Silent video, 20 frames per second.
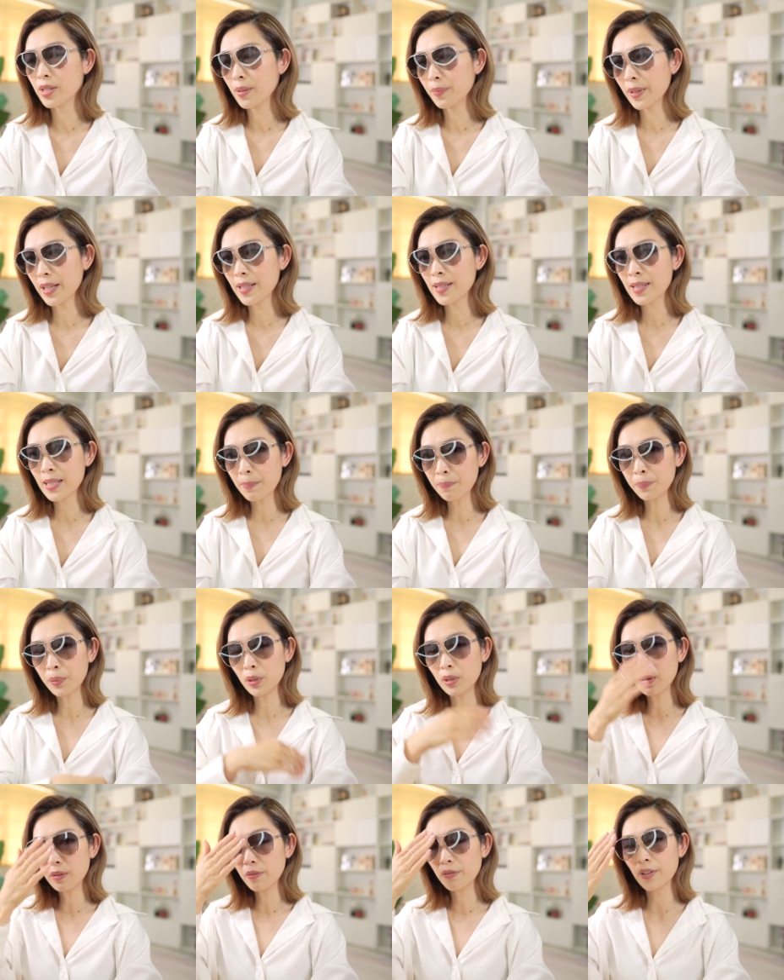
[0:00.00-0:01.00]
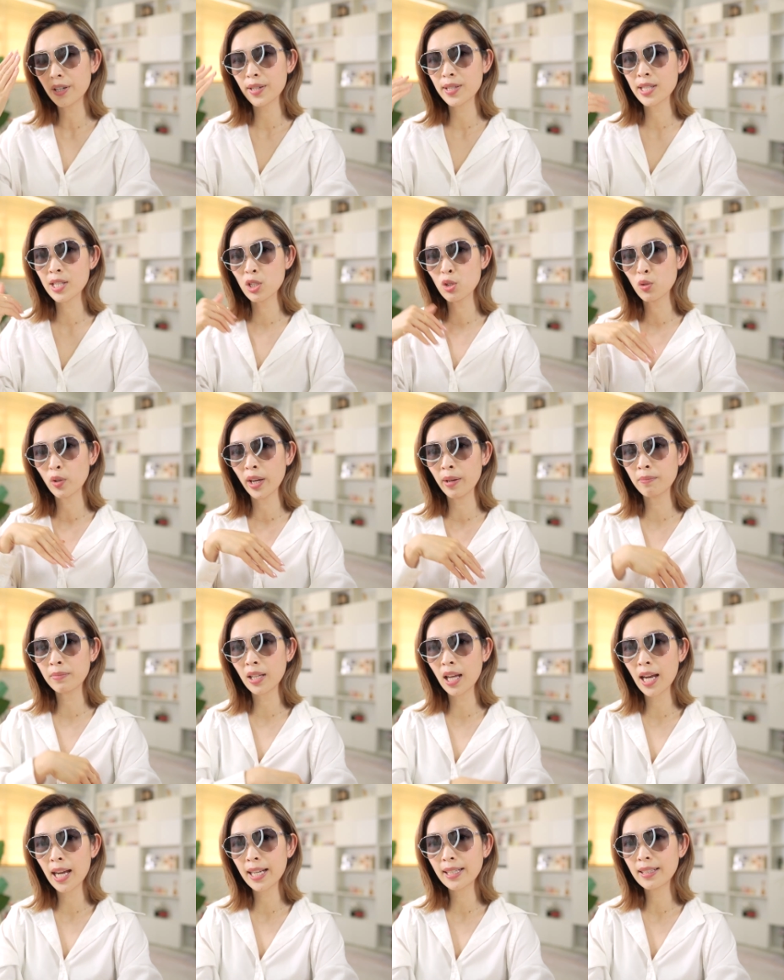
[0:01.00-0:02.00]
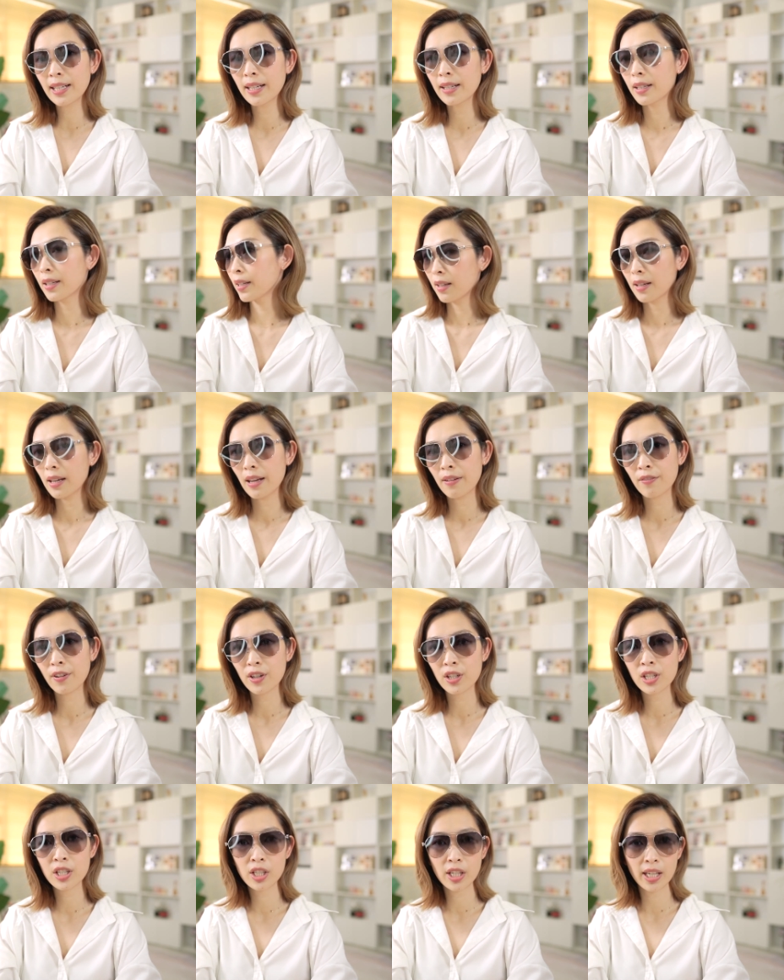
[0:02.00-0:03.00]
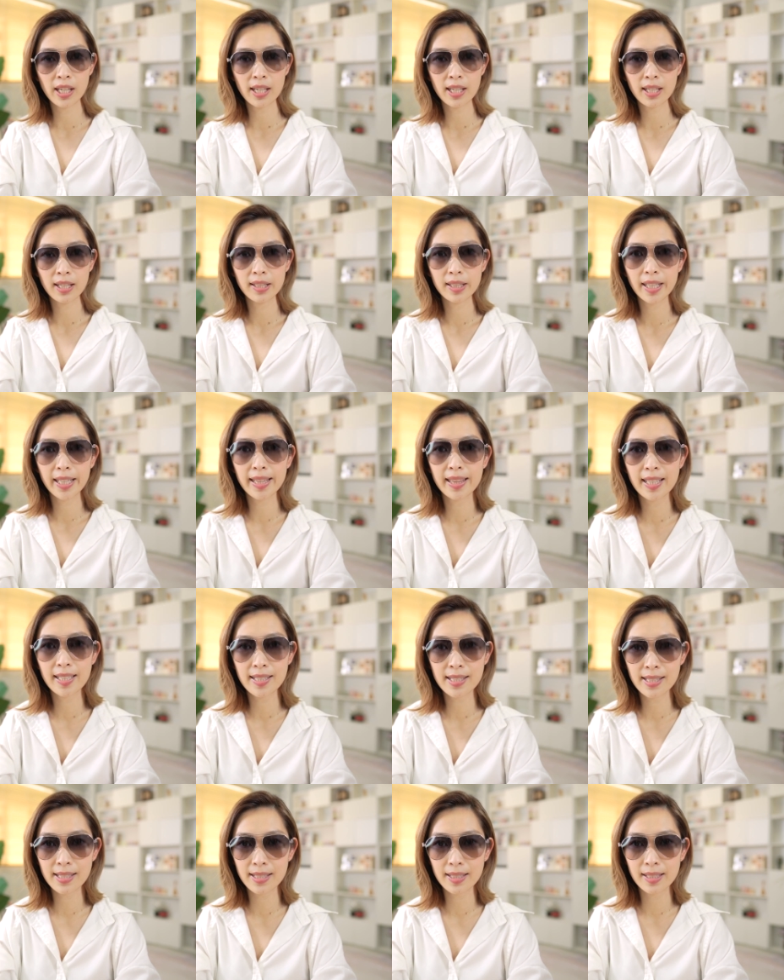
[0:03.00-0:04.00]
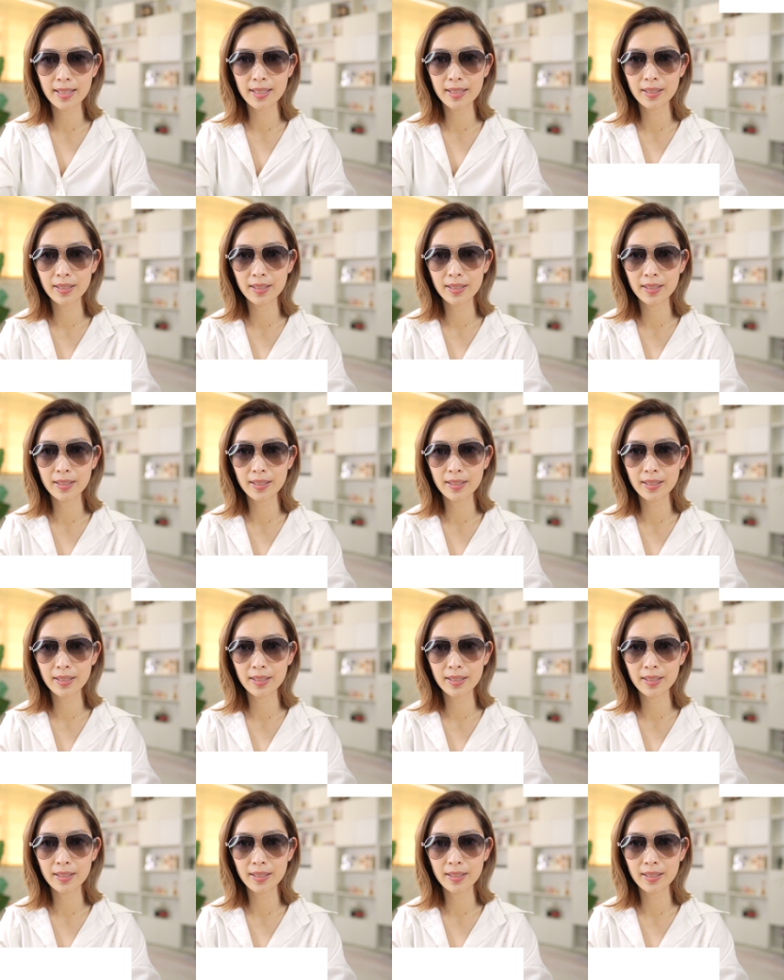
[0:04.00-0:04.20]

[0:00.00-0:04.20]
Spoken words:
something simple, very streamlined, and very chic like this.